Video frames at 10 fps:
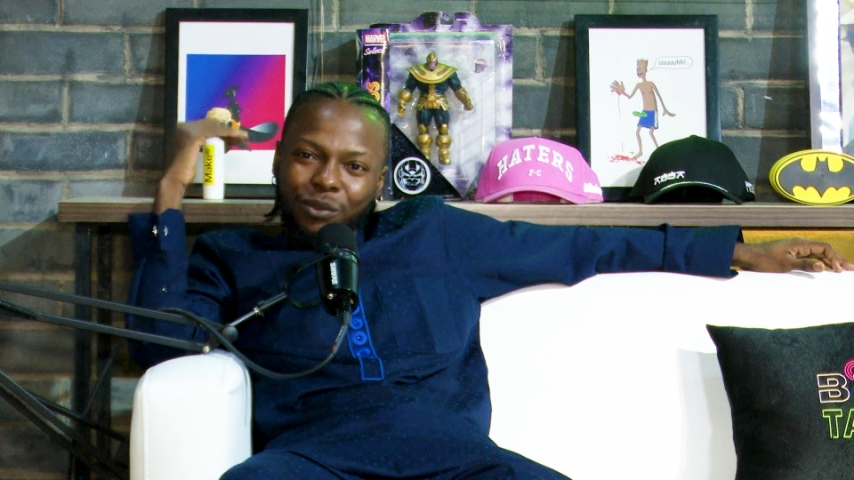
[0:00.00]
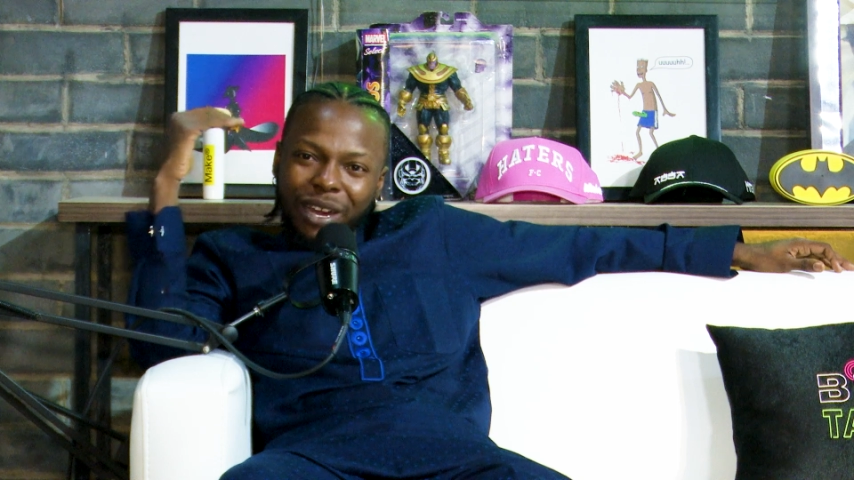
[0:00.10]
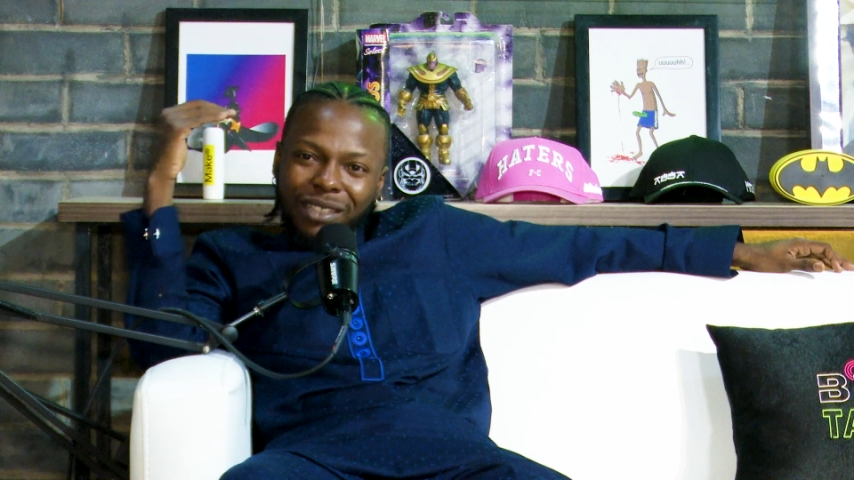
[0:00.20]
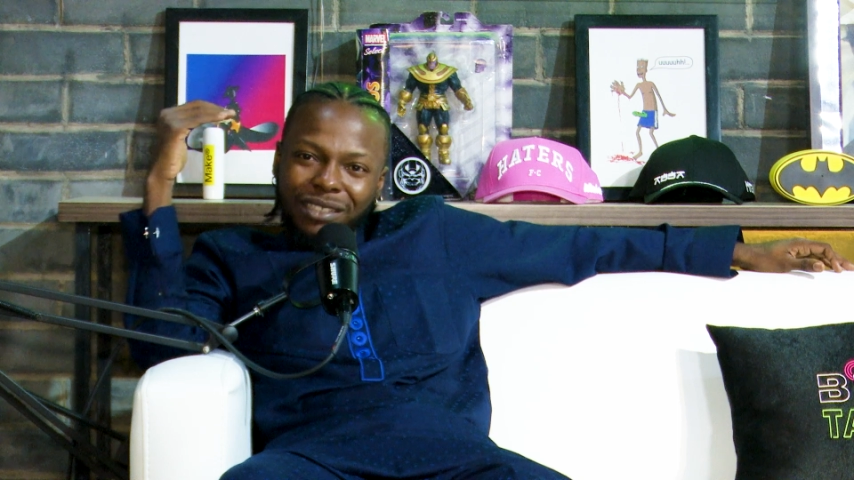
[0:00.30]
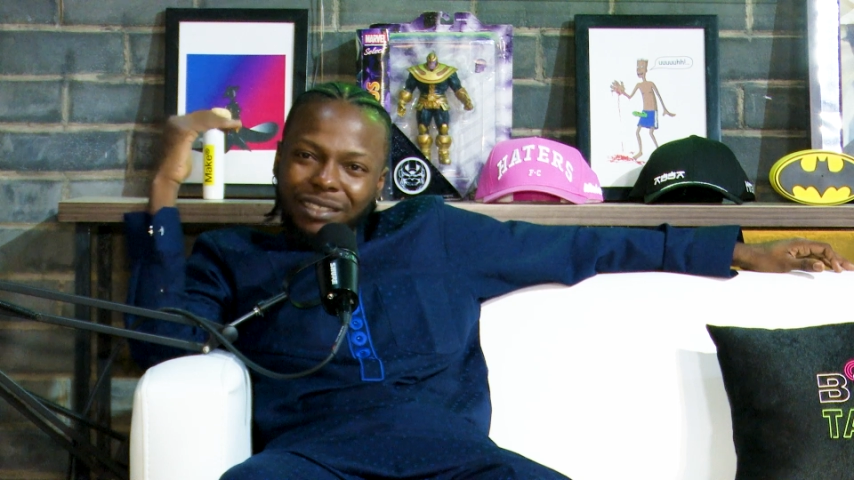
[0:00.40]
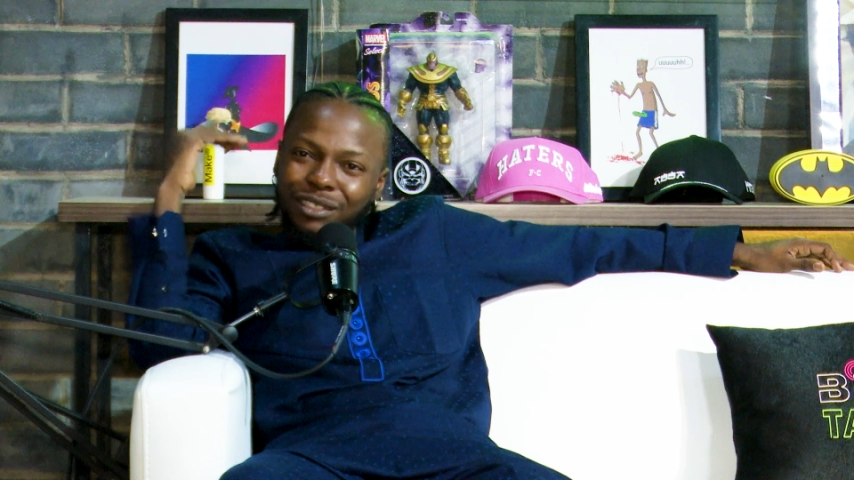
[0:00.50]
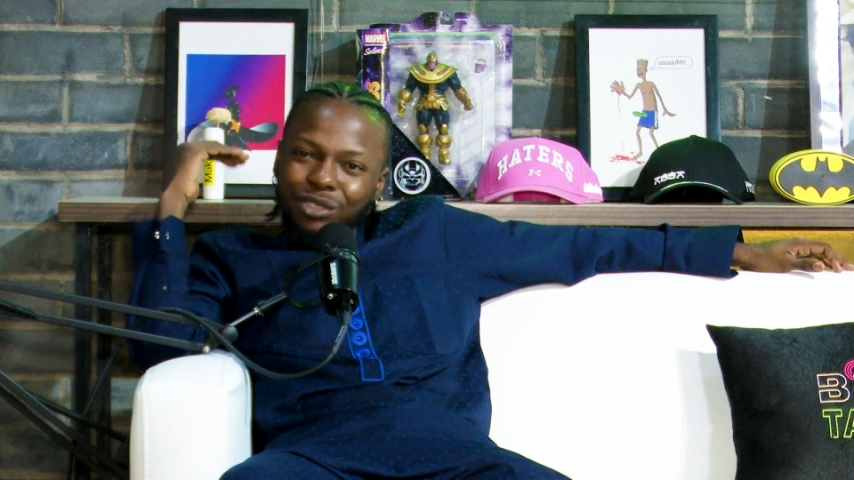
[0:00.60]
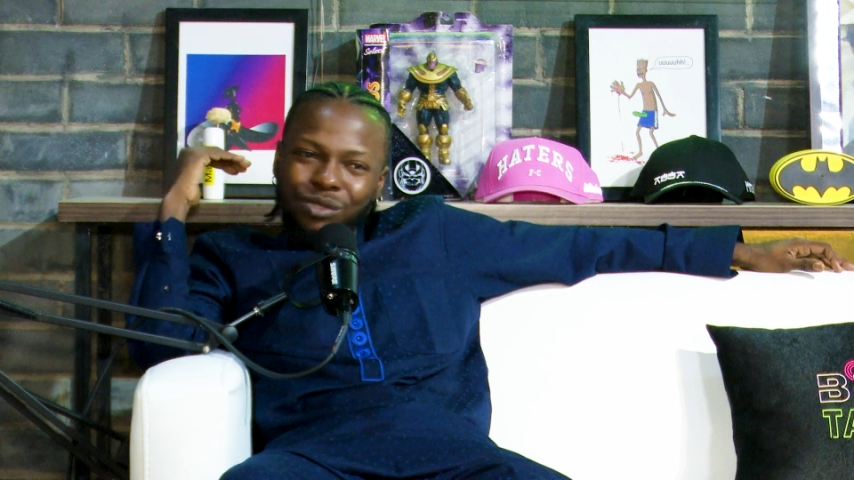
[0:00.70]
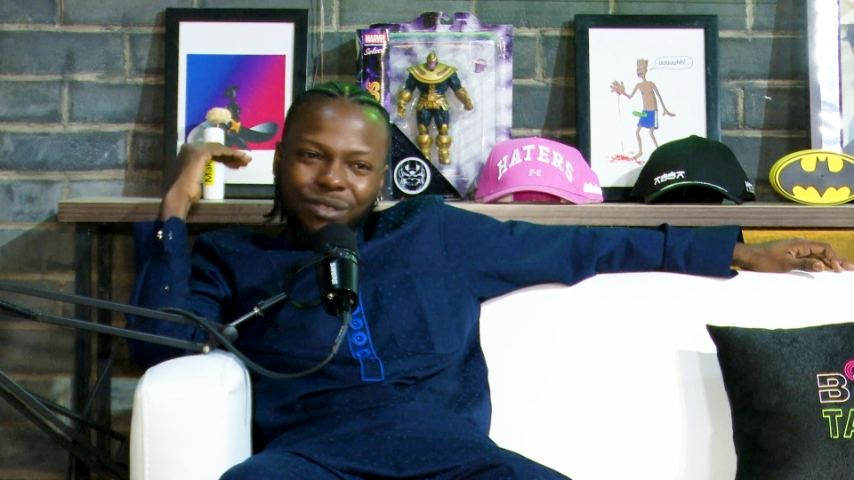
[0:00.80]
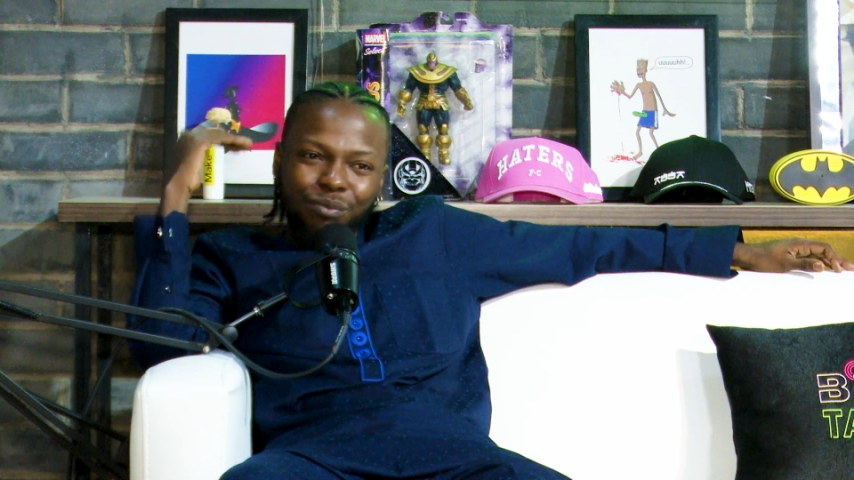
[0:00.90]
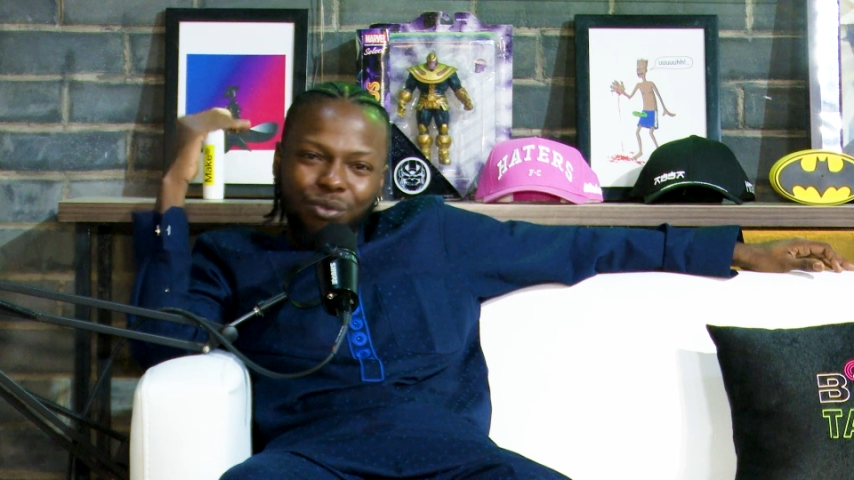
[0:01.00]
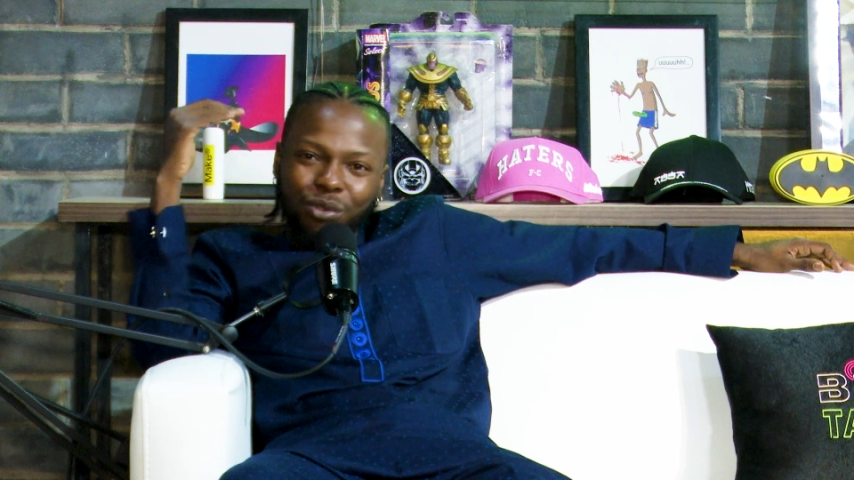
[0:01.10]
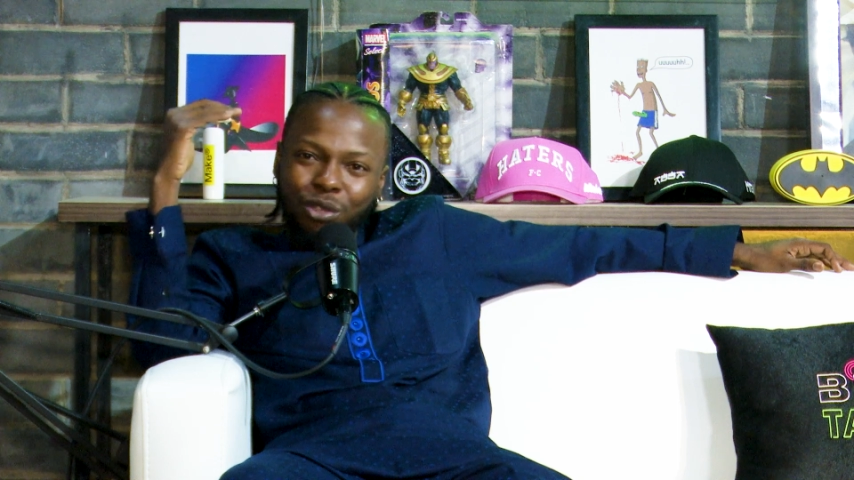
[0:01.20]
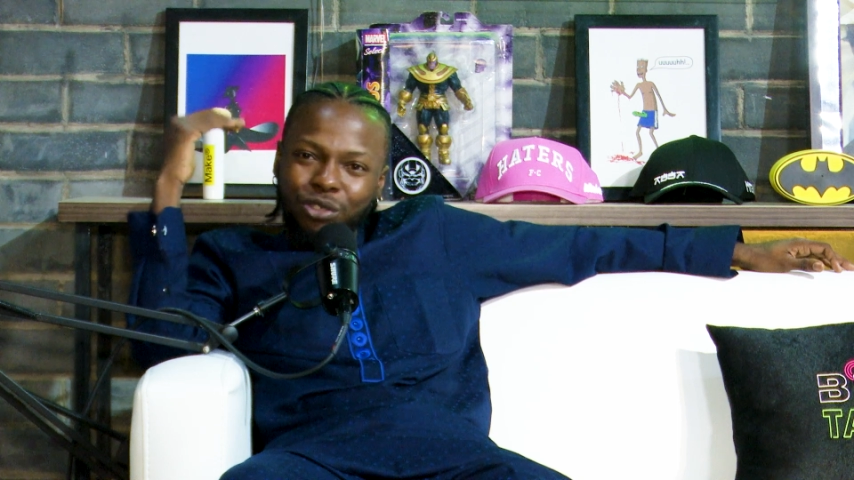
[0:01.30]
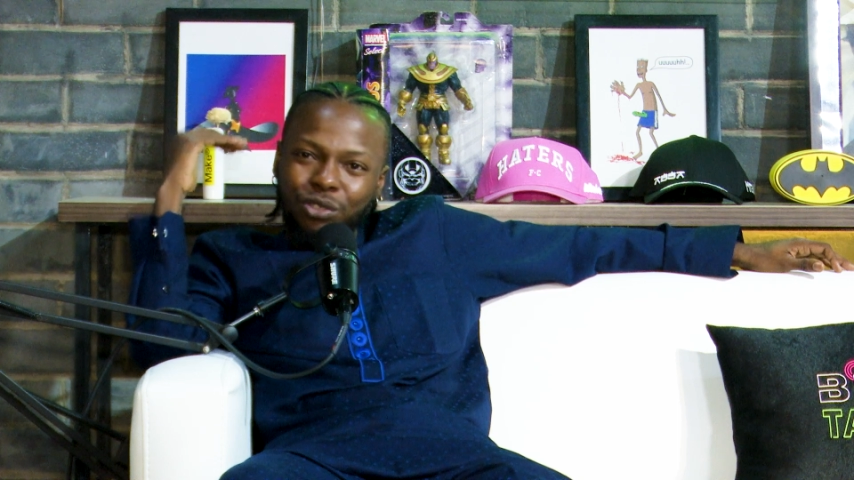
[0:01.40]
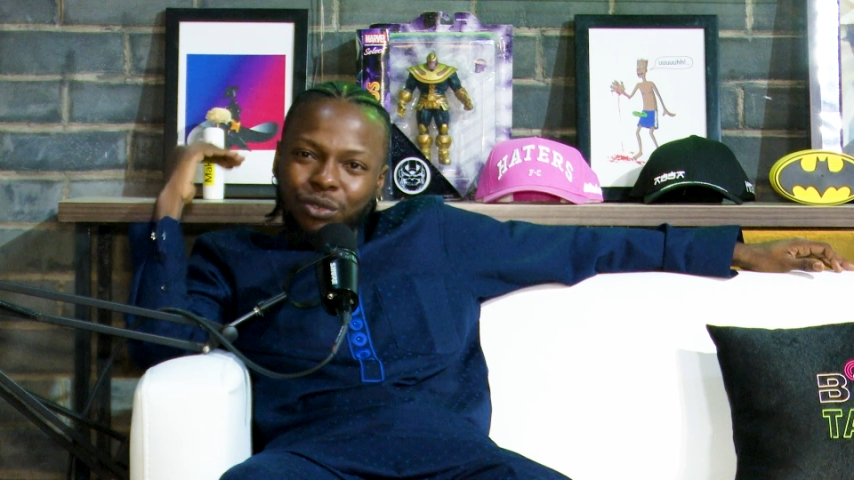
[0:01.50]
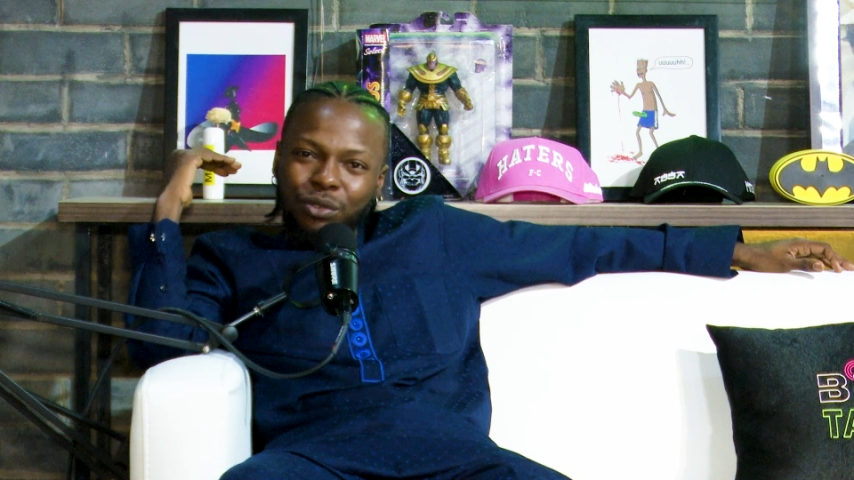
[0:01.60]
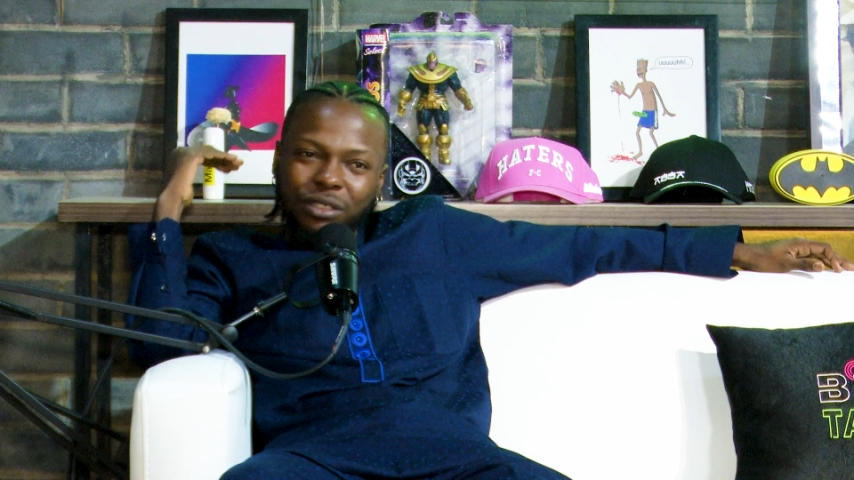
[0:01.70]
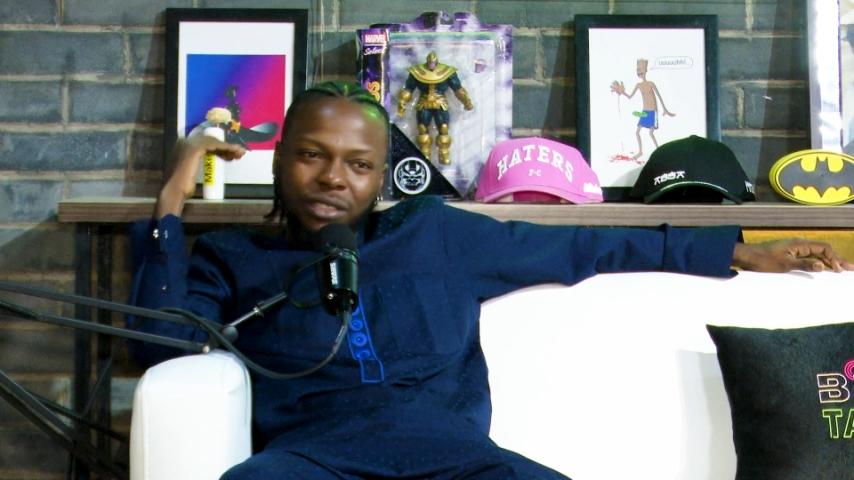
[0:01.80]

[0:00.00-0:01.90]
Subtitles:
writing to the production